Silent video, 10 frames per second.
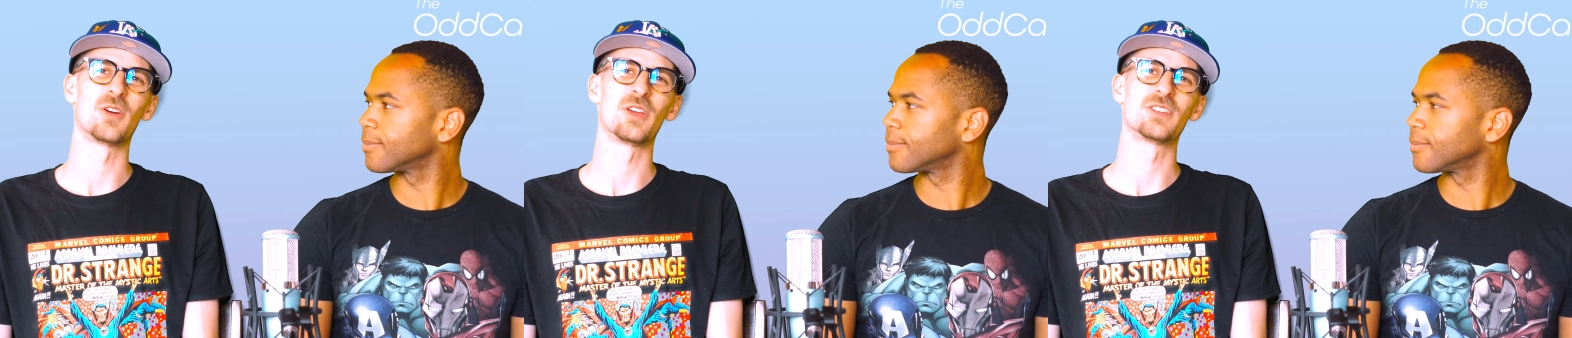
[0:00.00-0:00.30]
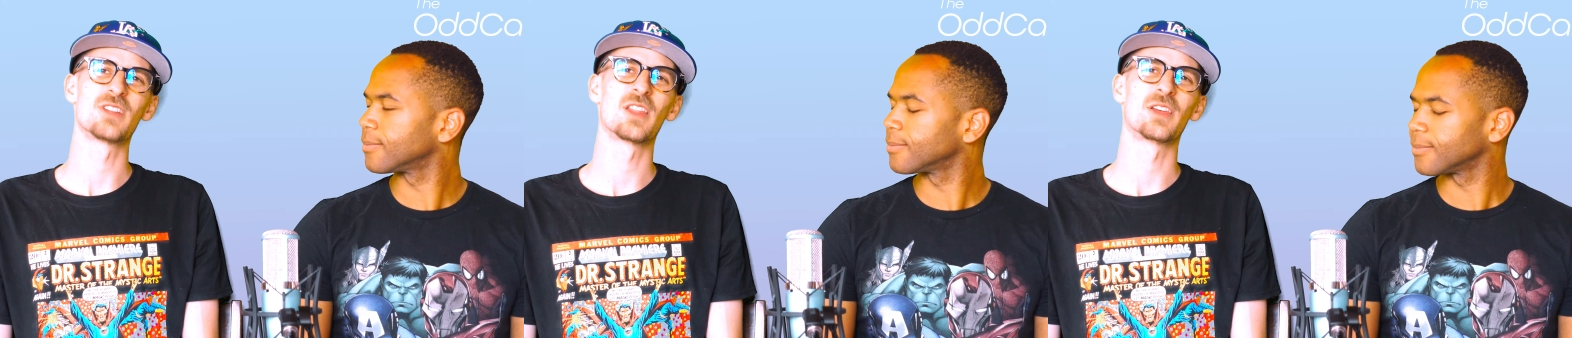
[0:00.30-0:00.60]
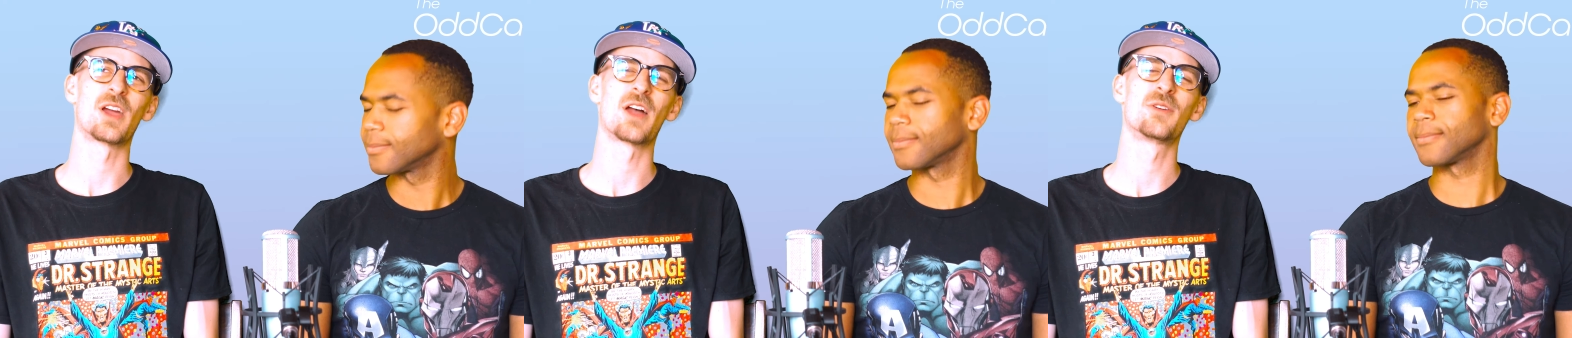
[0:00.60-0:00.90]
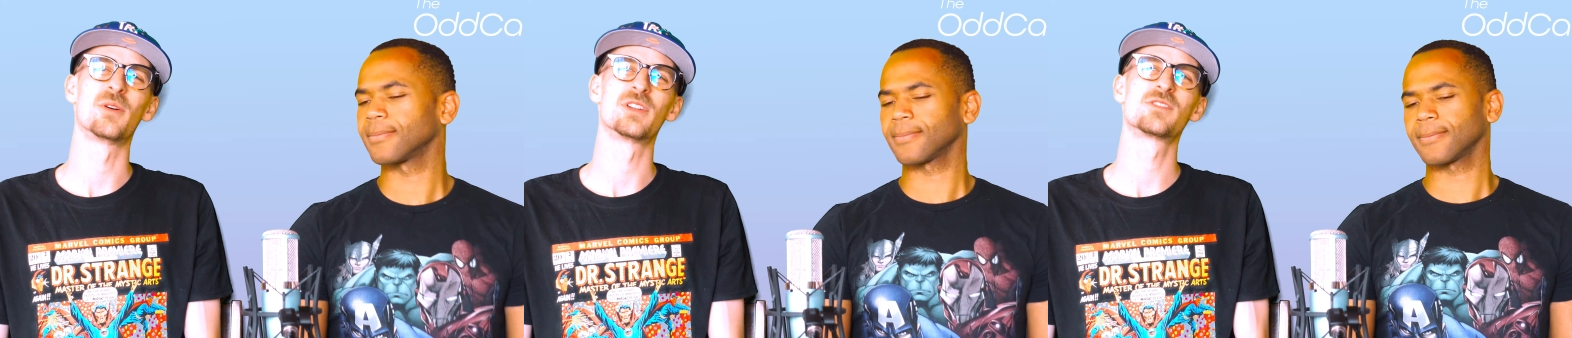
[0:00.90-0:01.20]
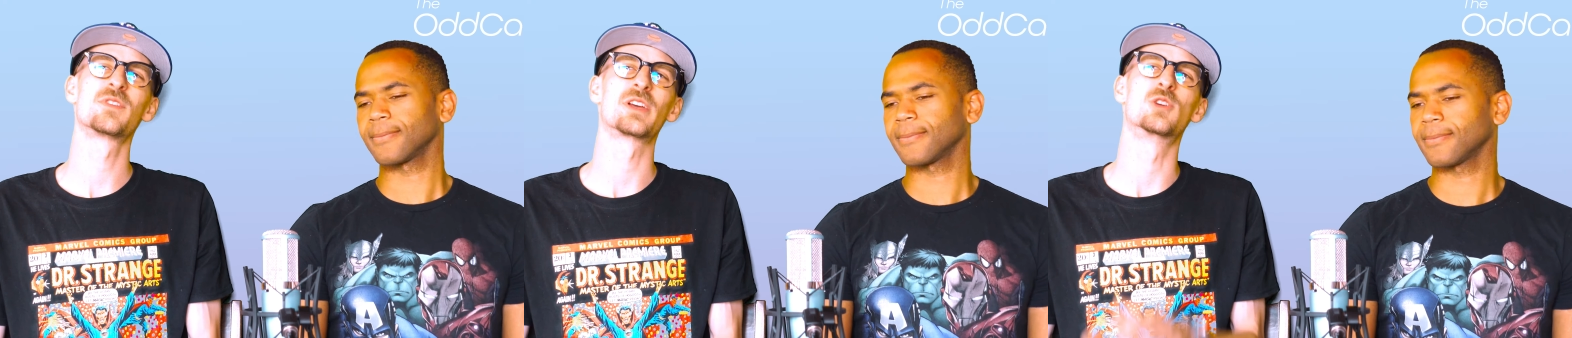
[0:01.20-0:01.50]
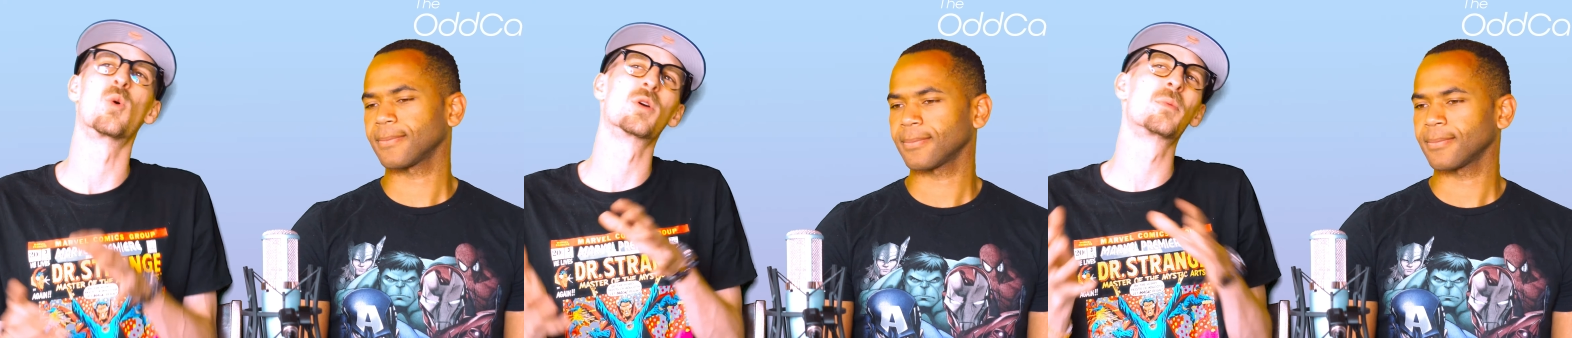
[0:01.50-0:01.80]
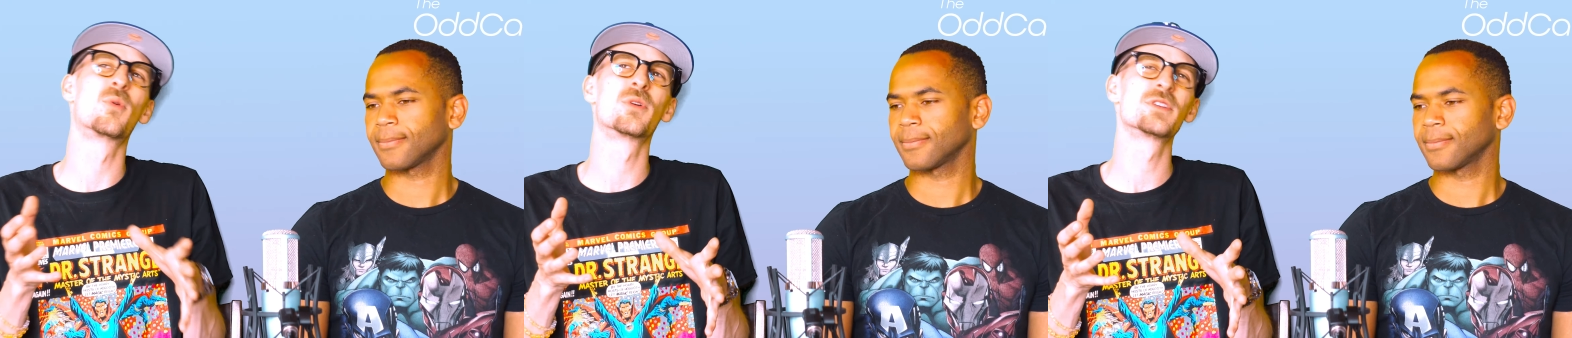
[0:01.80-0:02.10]
Speaker 1: it's not like I don't know it doesn't feel like gore
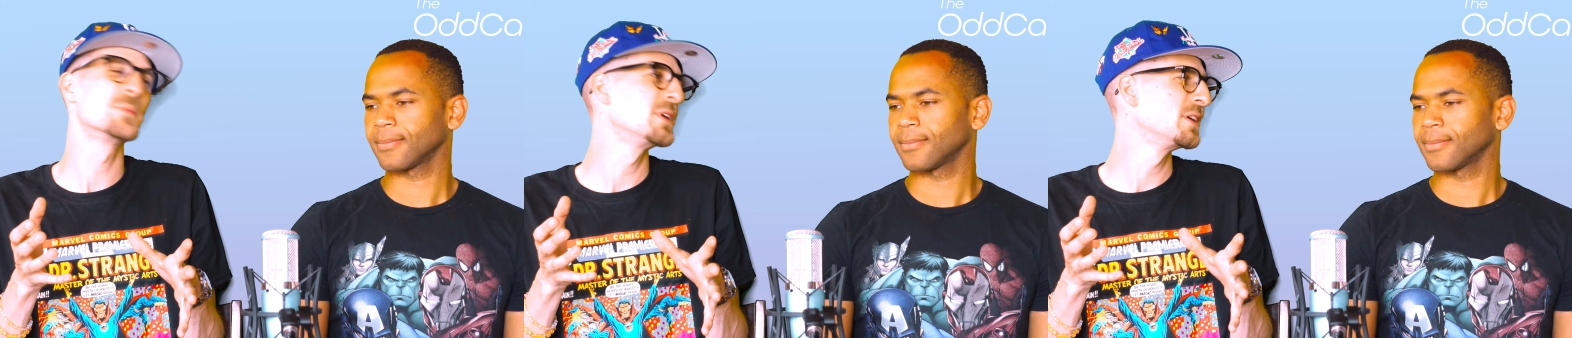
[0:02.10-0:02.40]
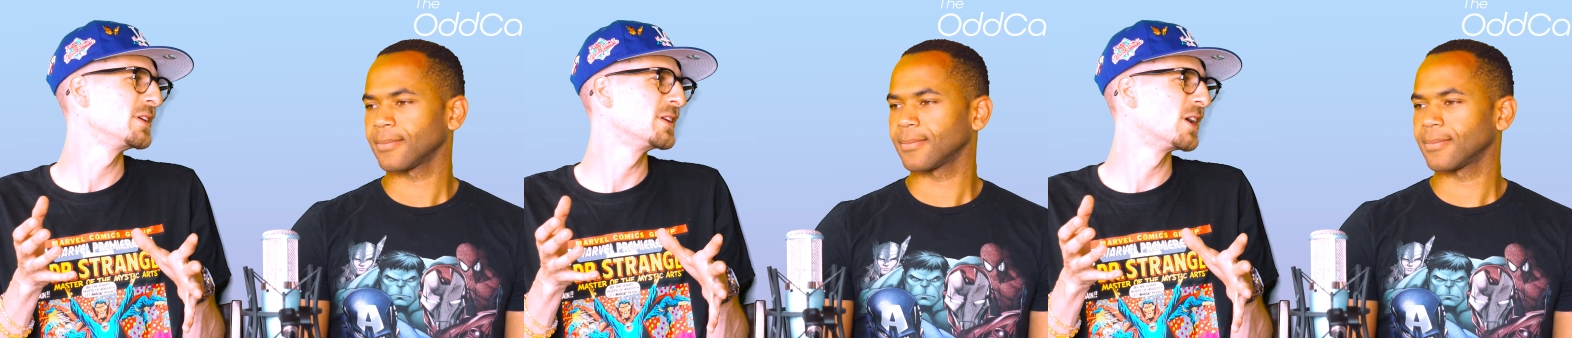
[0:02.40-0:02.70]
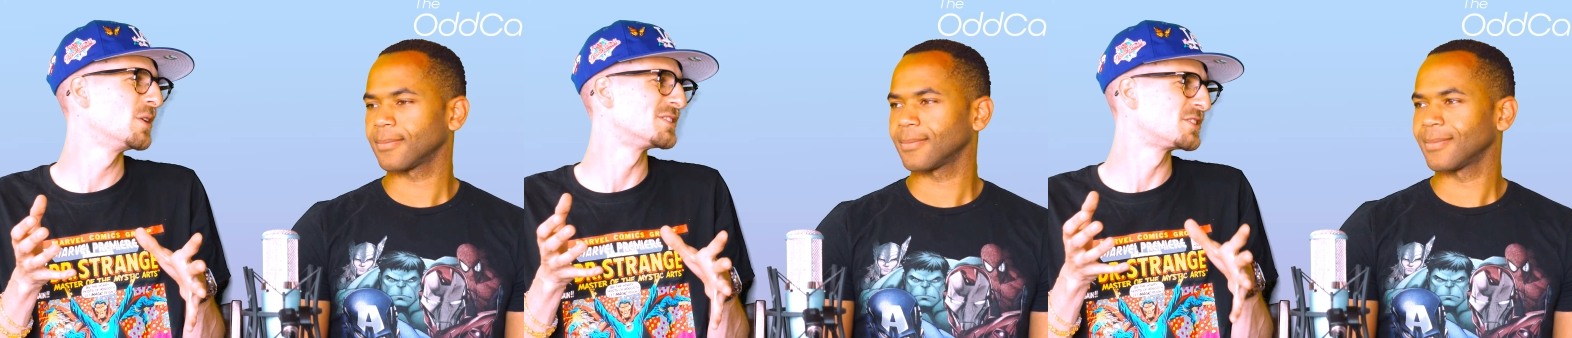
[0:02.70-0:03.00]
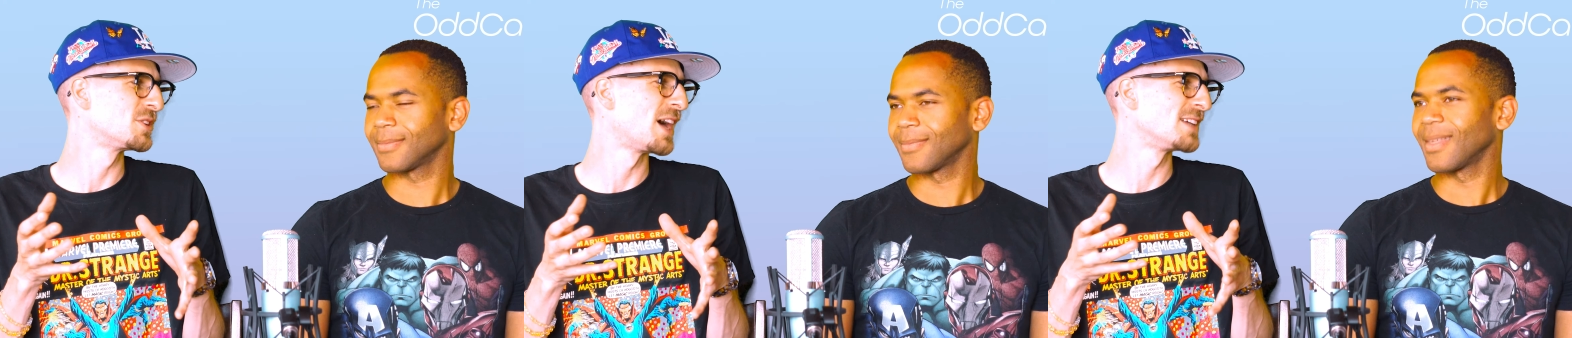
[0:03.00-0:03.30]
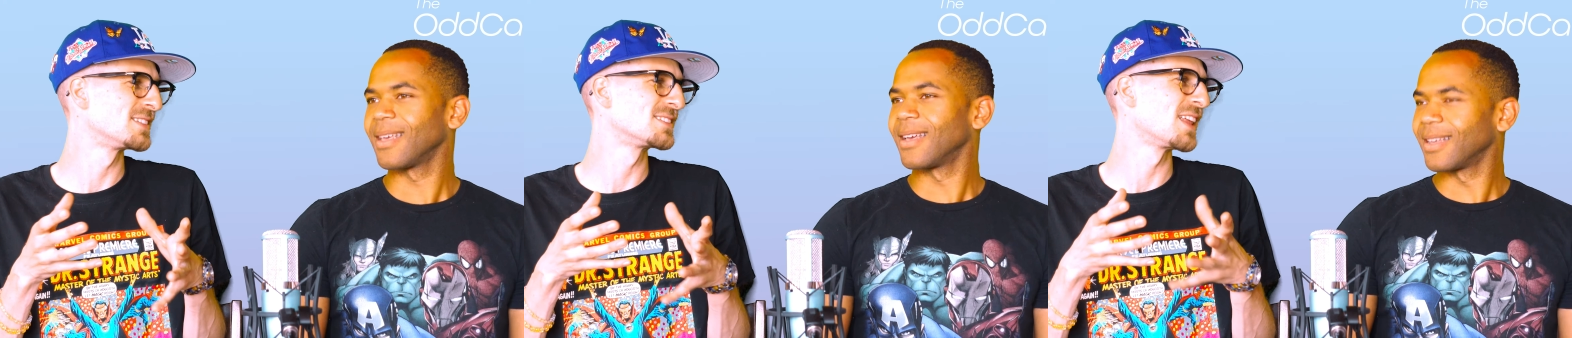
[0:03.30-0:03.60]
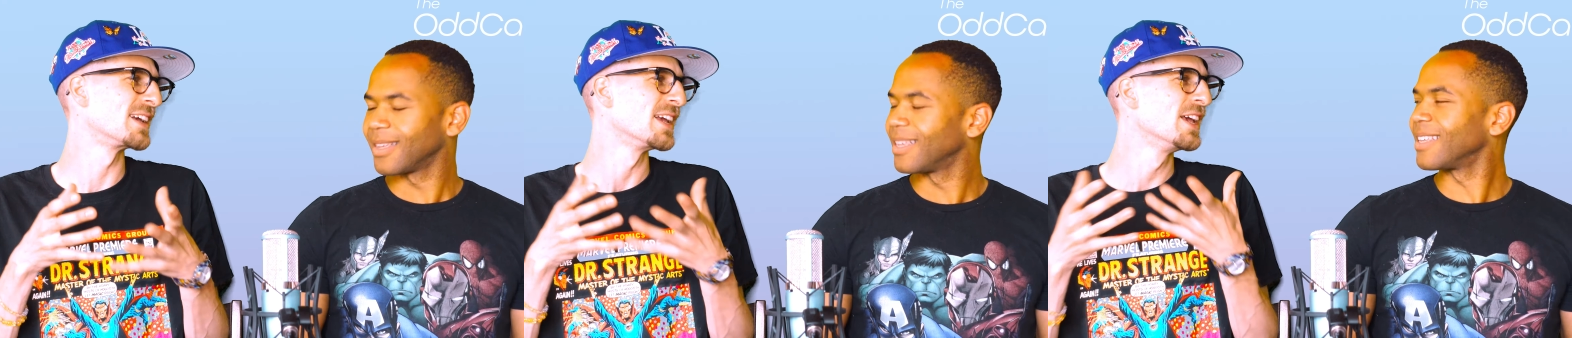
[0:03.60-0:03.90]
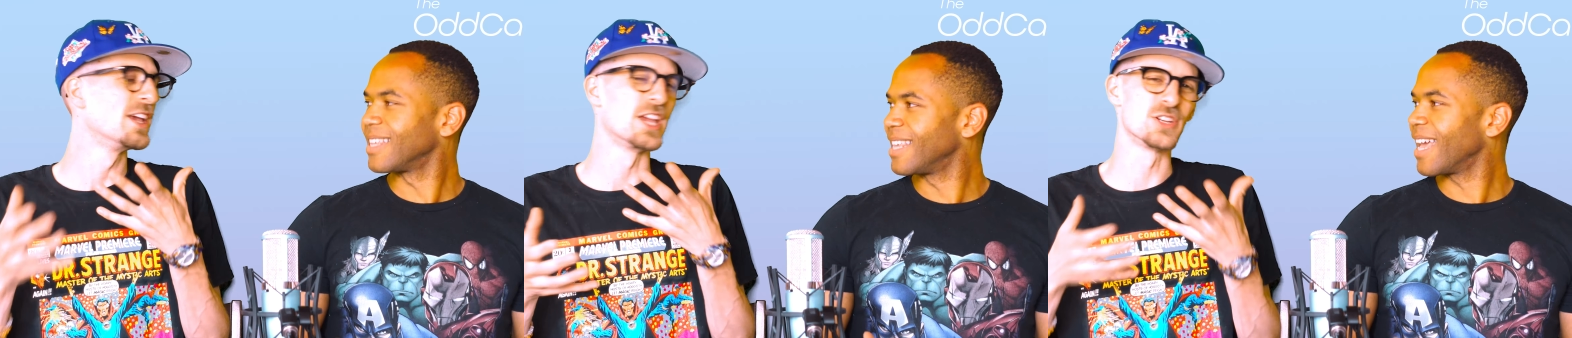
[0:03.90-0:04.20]
porn to me you know it still has this like
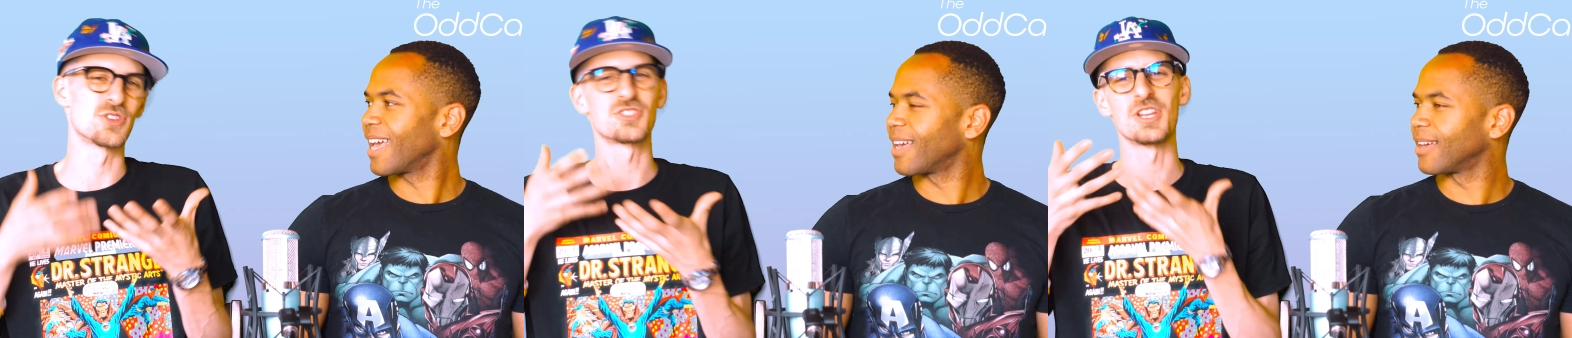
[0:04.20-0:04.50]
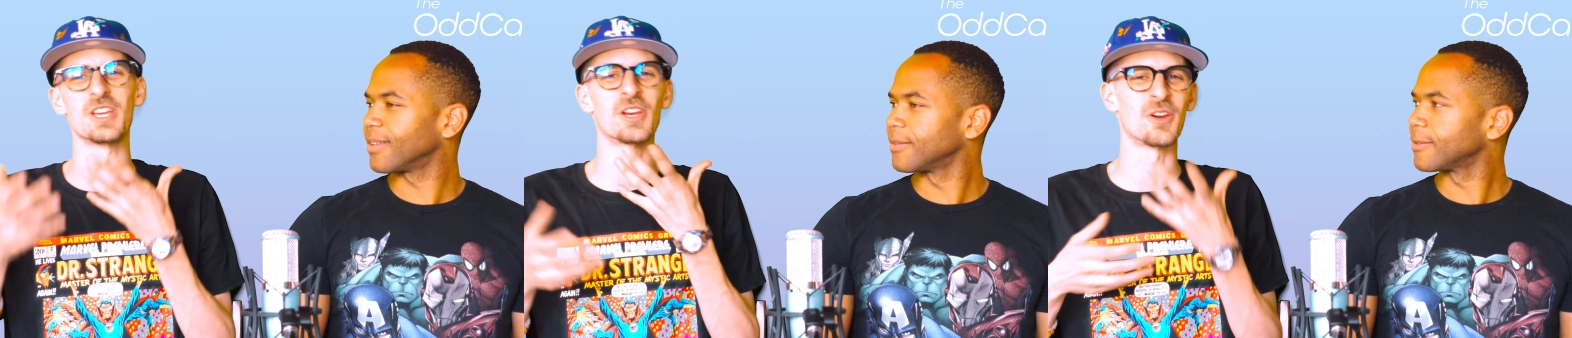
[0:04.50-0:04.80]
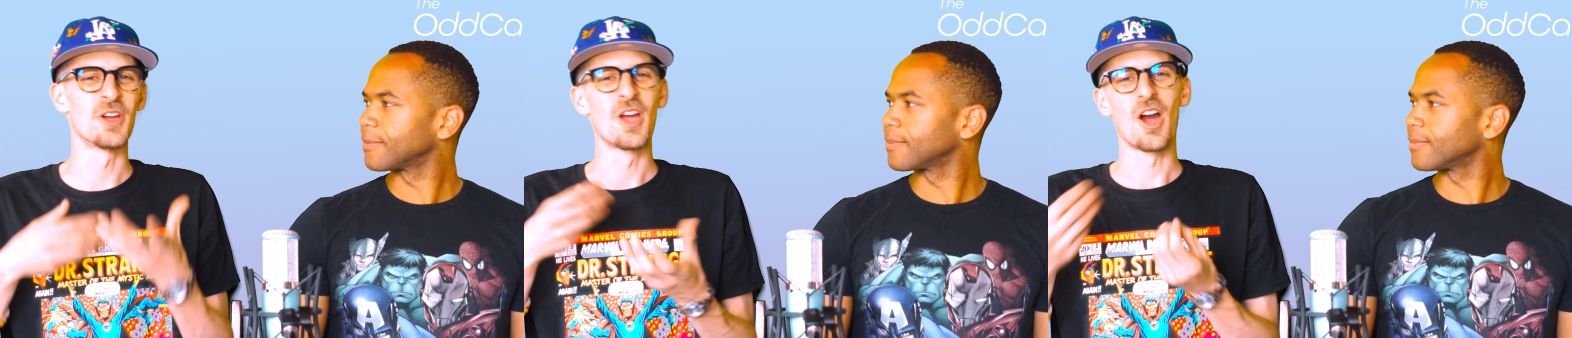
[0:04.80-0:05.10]
yeah. interesting